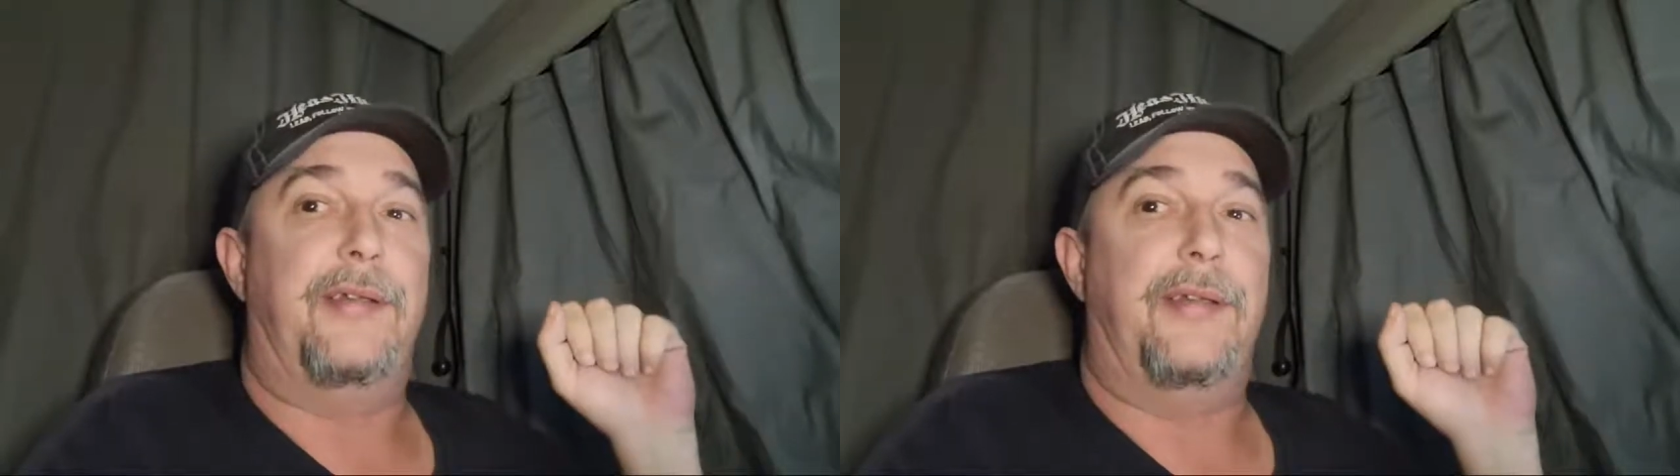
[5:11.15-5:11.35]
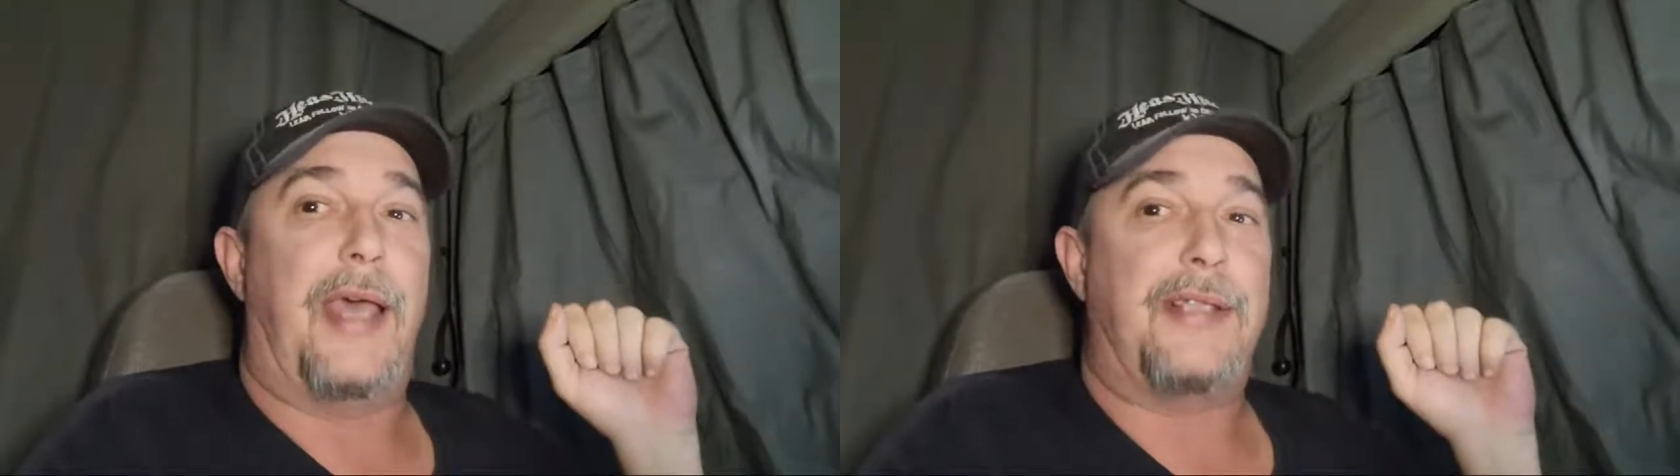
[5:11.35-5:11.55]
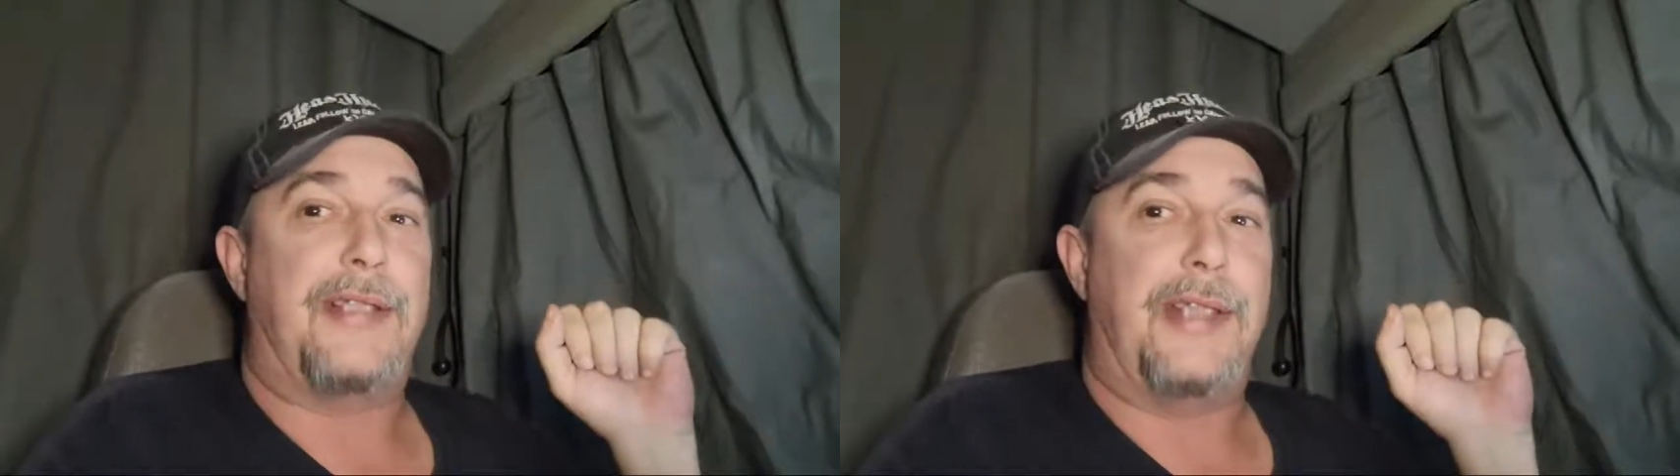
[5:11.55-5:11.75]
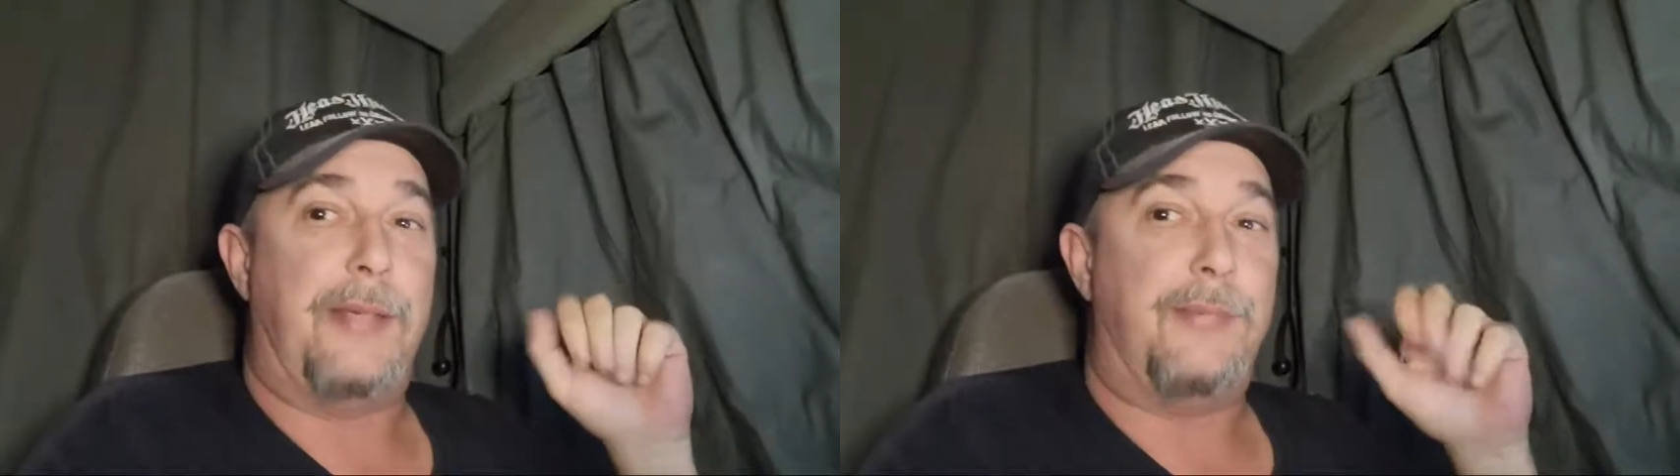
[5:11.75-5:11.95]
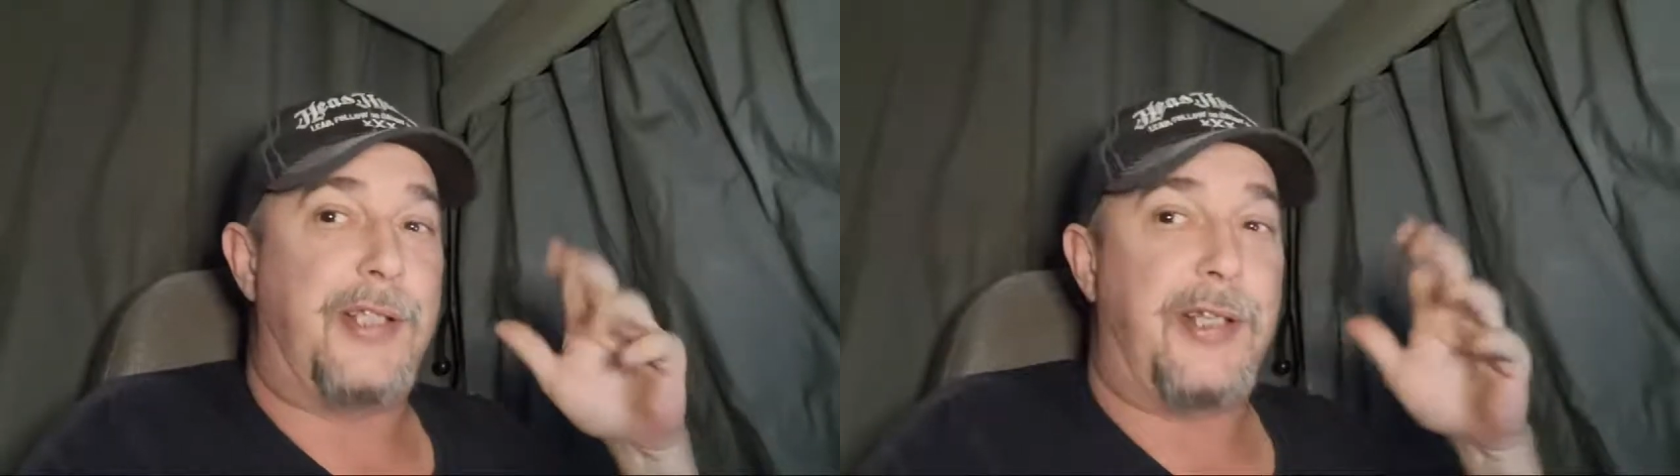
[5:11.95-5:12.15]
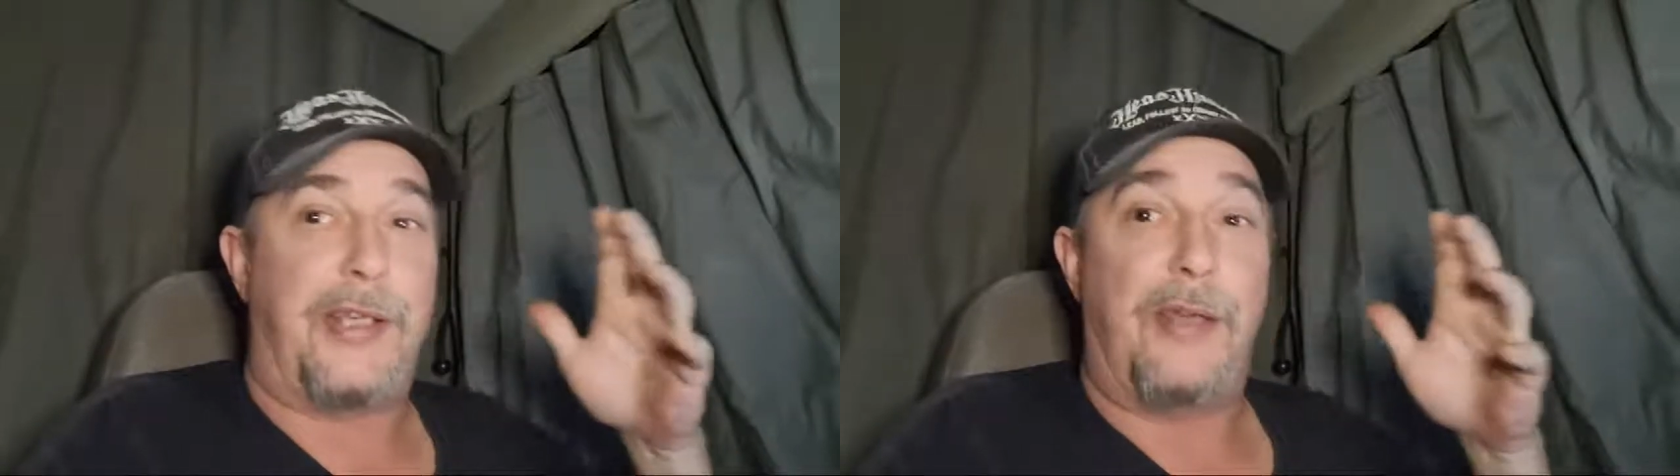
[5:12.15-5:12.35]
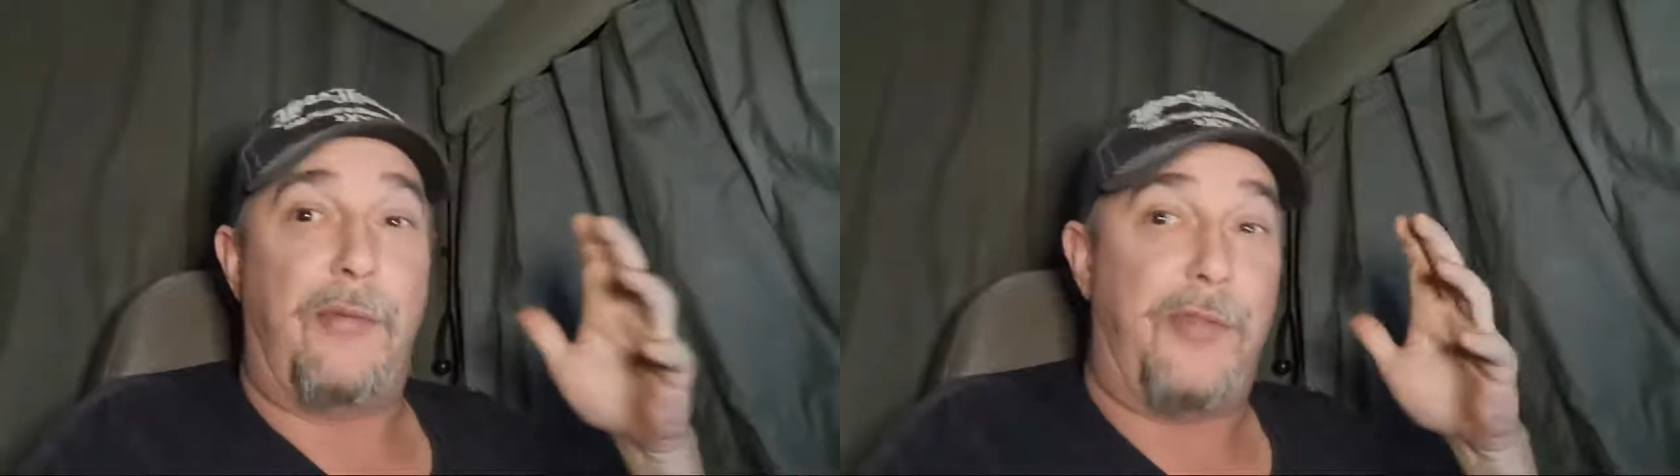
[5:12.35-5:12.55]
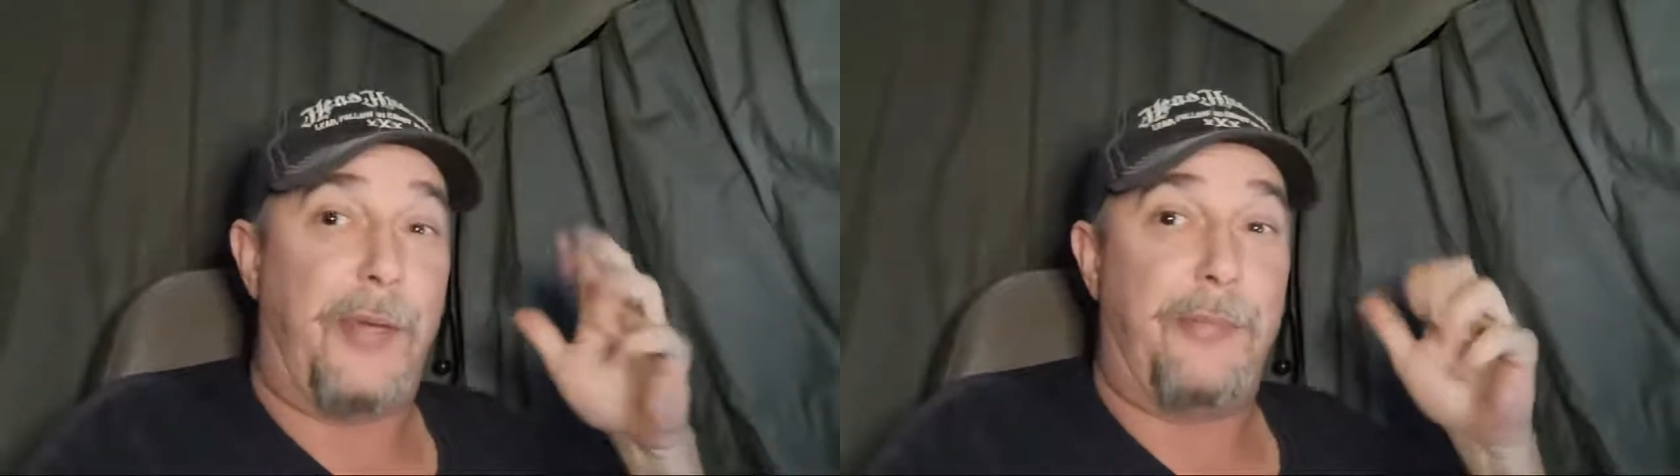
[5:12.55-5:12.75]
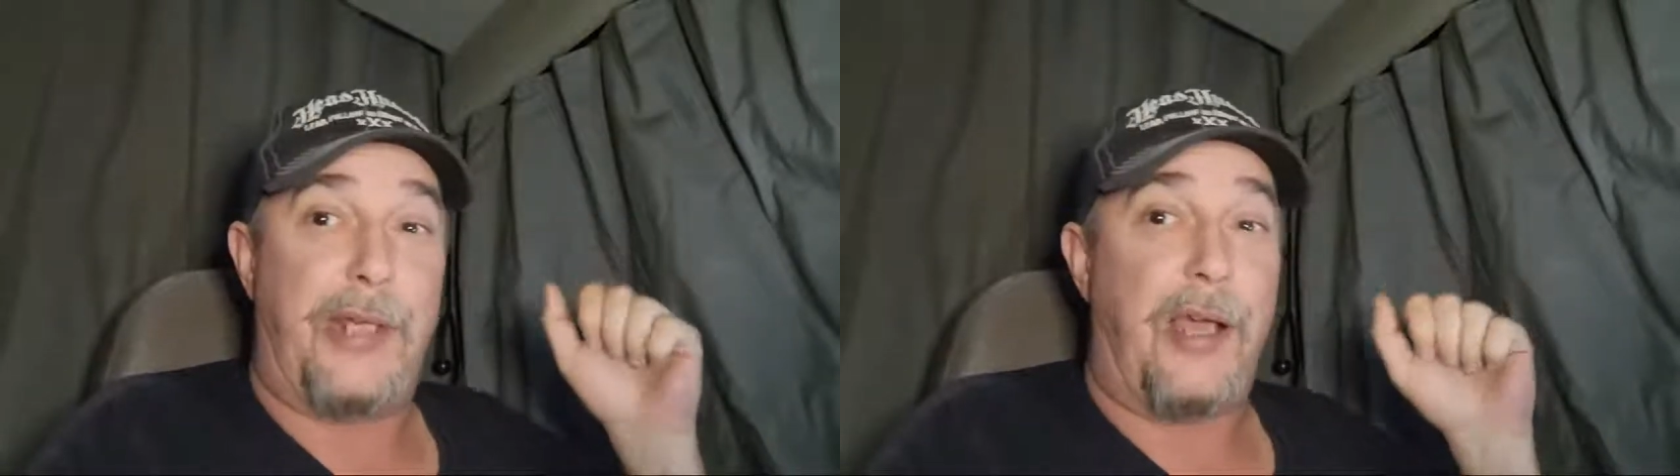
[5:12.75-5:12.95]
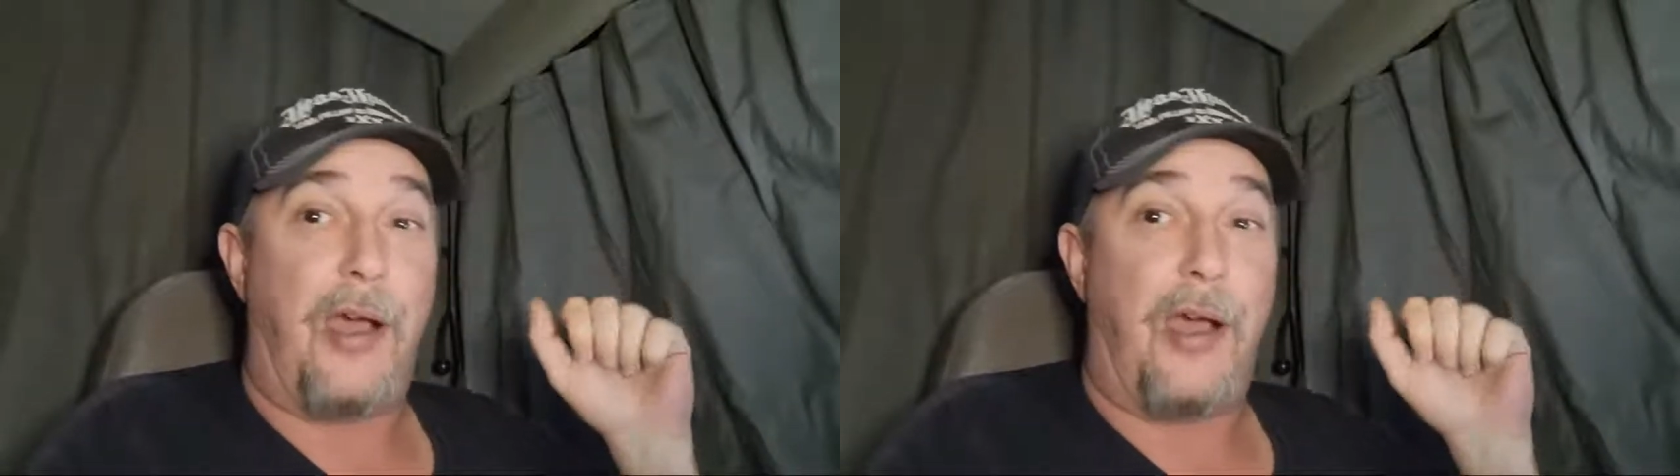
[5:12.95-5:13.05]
That seems to give them the